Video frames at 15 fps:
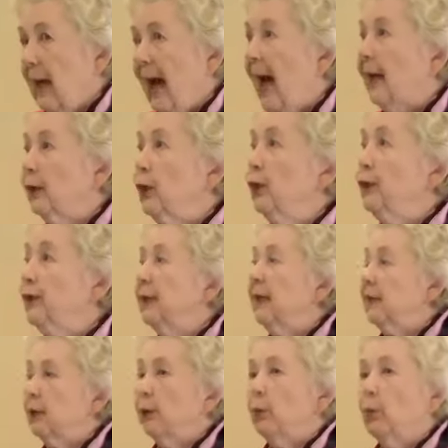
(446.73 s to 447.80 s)
I couldn't
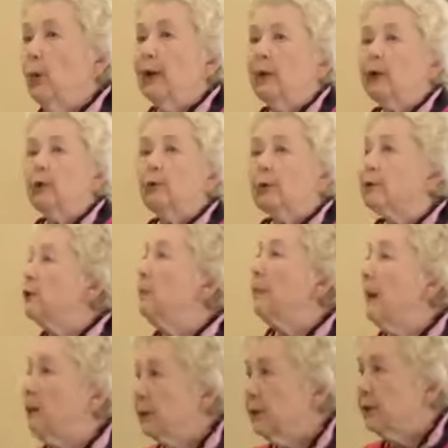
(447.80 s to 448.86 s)
get you where you were
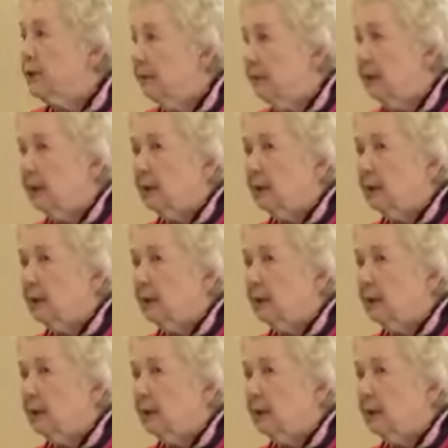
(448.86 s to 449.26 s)
supposed to be.